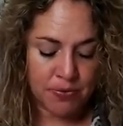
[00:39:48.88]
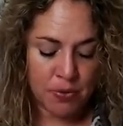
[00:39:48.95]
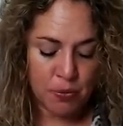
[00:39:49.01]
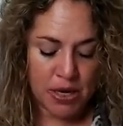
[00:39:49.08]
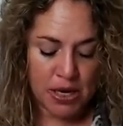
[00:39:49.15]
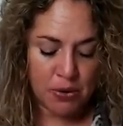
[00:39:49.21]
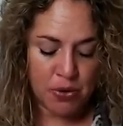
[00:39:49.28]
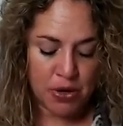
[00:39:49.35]

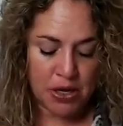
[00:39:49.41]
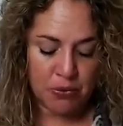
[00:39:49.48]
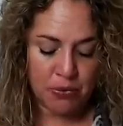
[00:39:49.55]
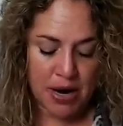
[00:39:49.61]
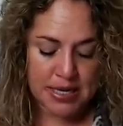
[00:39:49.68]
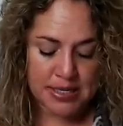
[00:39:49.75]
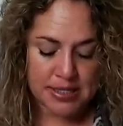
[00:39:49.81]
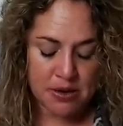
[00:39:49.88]
We would
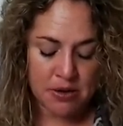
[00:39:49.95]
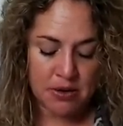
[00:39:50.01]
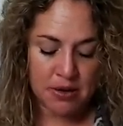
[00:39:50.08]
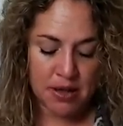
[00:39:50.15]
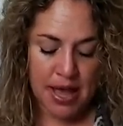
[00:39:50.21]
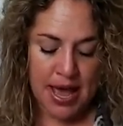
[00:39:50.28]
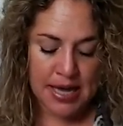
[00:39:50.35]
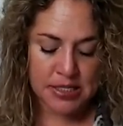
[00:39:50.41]

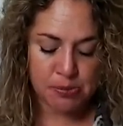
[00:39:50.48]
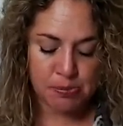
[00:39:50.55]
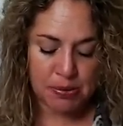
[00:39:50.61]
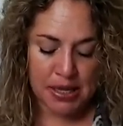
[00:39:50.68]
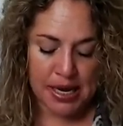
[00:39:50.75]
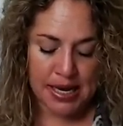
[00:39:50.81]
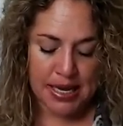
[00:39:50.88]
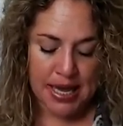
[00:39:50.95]
wrestle and
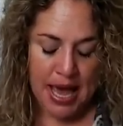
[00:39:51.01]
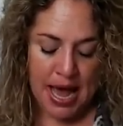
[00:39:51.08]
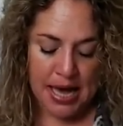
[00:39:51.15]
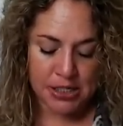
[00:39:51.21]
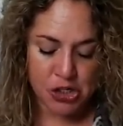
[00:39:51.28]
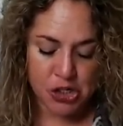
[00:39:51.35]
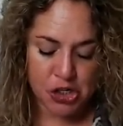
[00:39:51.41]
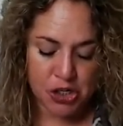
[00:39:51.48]
play
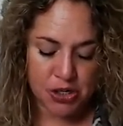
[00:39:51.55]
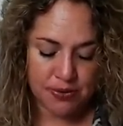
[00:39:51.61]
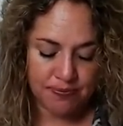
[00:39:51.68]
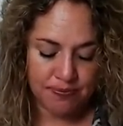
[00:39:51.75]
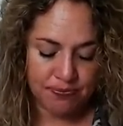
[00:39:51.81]
catch.